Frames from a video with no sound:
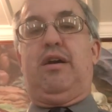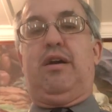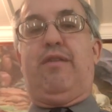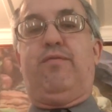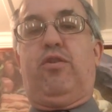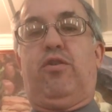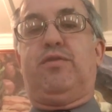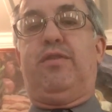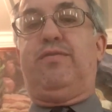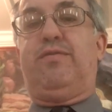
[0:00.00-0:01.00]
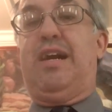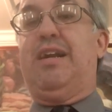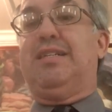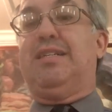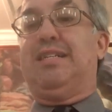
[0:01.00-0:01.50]
at verse 15
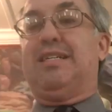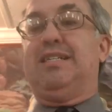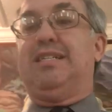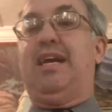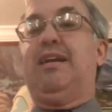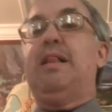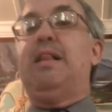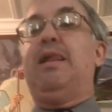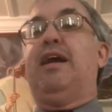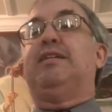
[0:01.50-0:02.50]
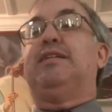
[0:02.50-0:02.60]
and 16, it